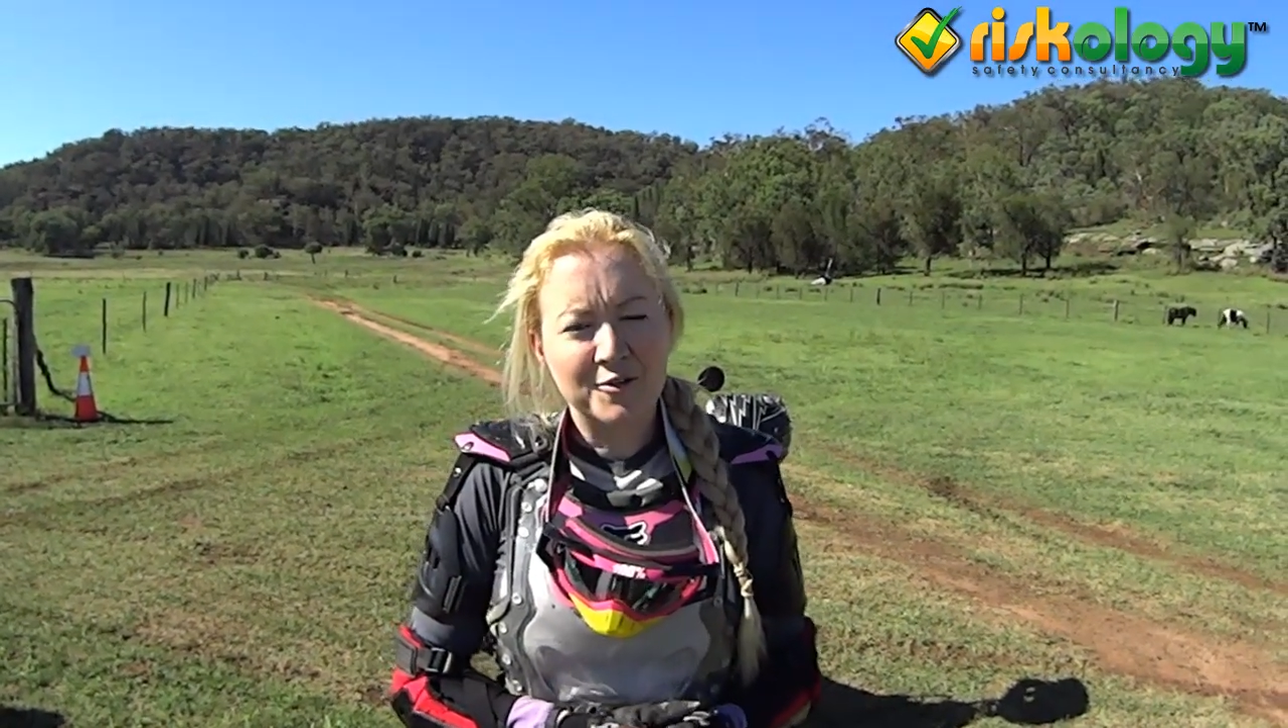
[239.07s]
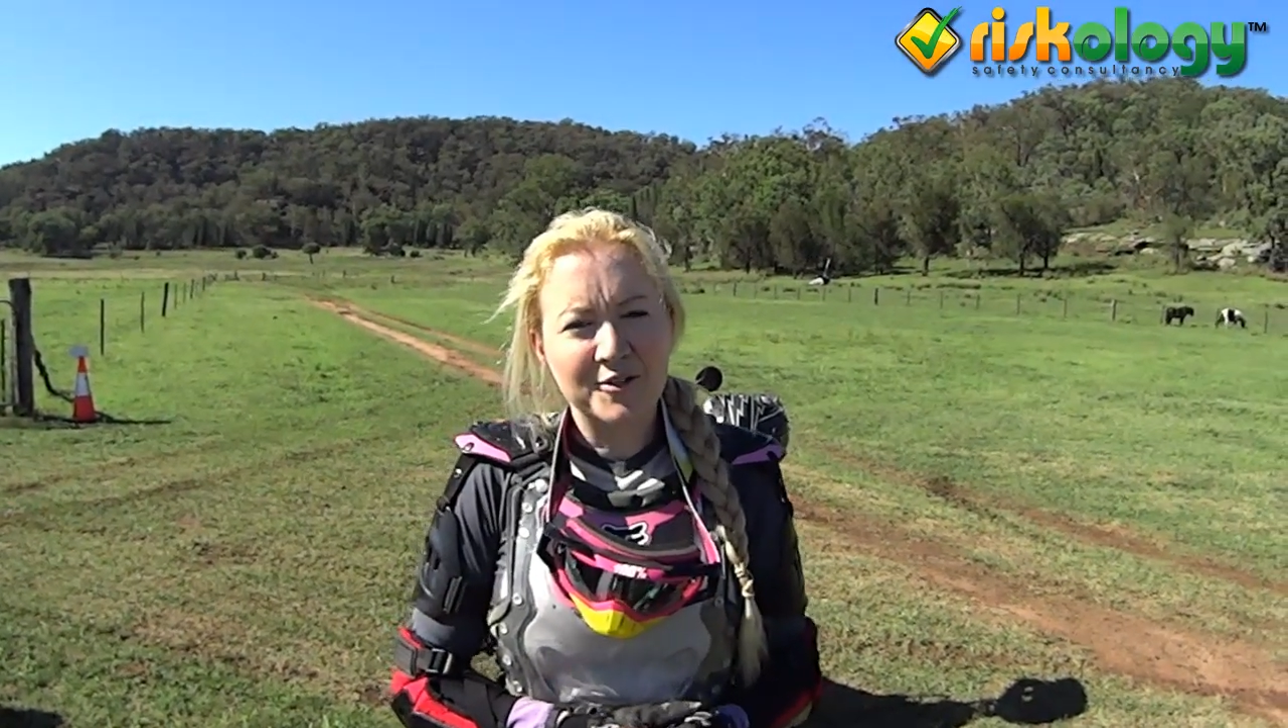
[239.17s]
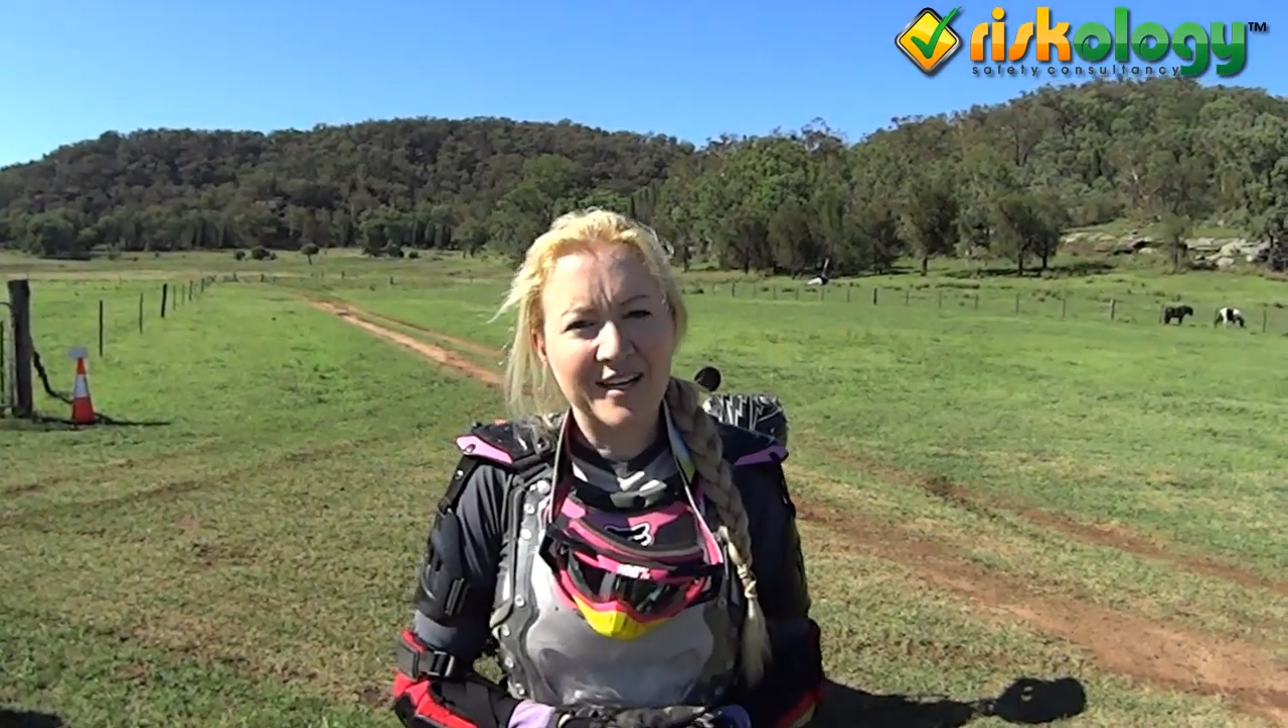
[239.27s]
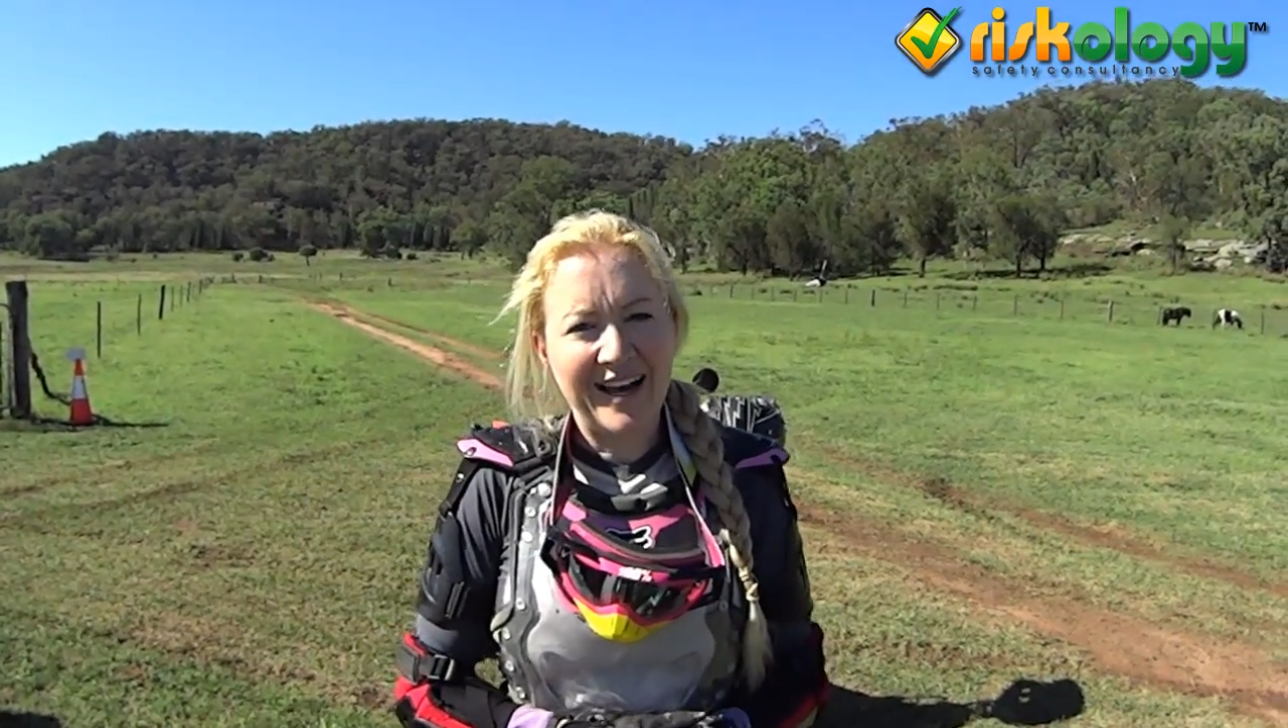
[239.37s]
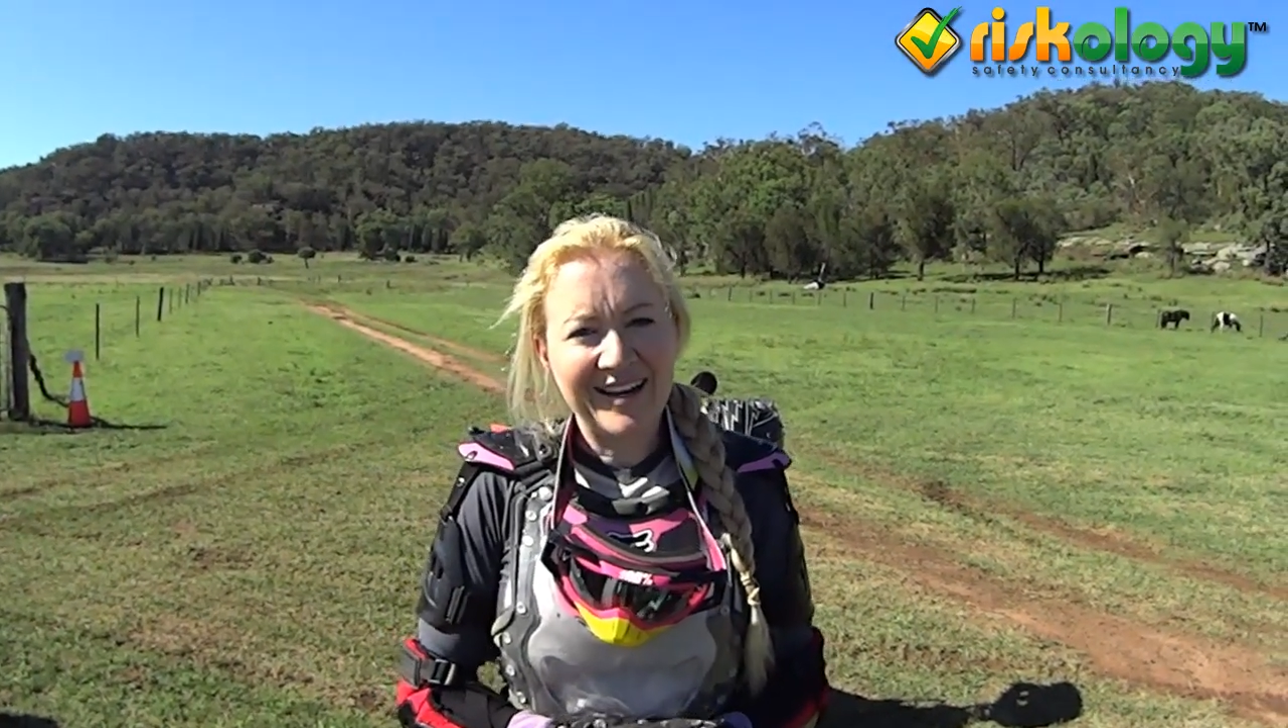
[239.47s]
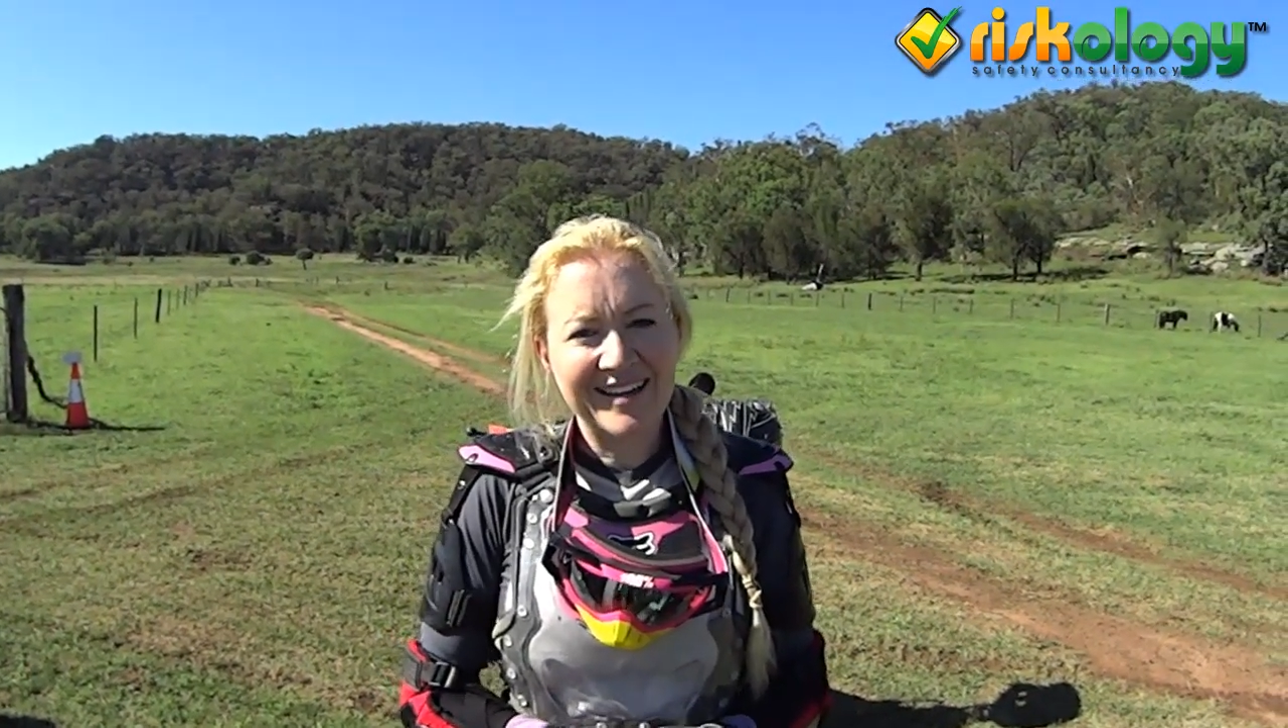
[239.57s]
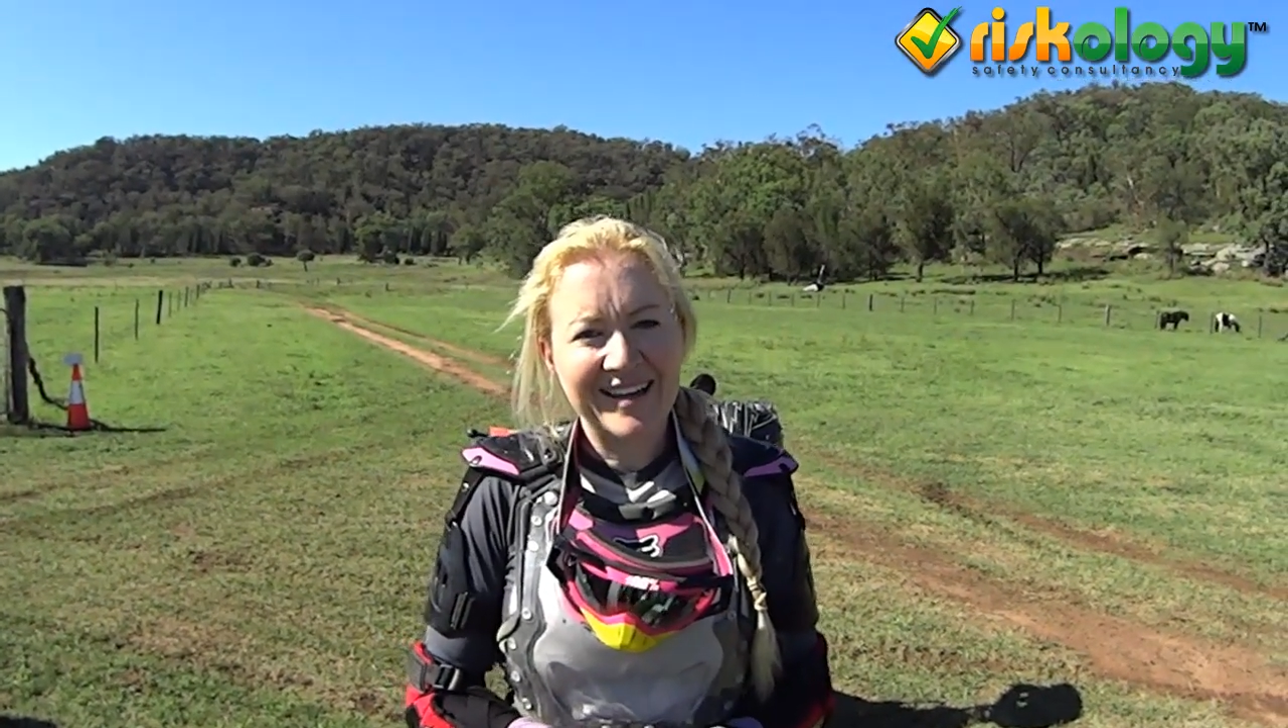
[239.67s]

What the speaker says: good luck